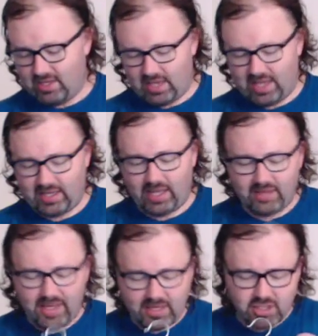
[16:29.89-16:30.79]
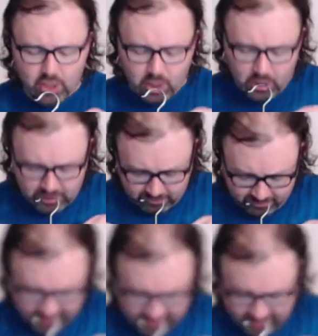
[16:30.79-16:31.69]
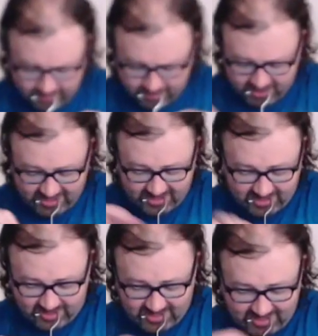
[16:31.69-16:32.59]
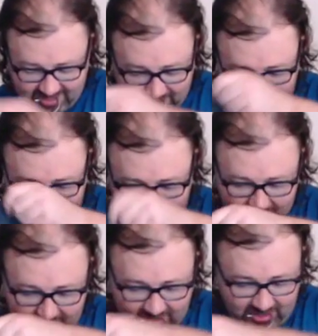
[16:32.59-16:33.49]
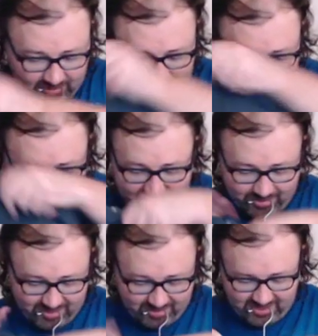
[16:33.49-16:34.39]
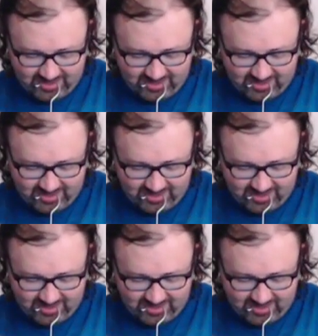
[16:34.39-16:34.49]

I like to really understand it, to dig into it and wrap my head around it.